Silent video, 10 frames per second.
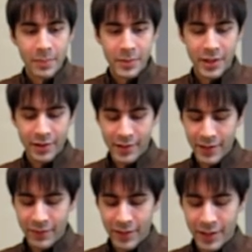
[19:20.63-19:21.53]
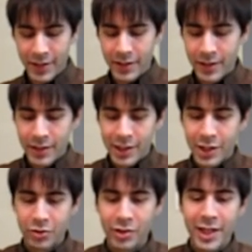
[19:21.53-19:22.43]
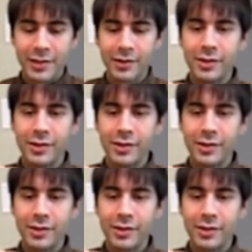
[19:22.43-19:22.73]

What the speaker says: Because if I create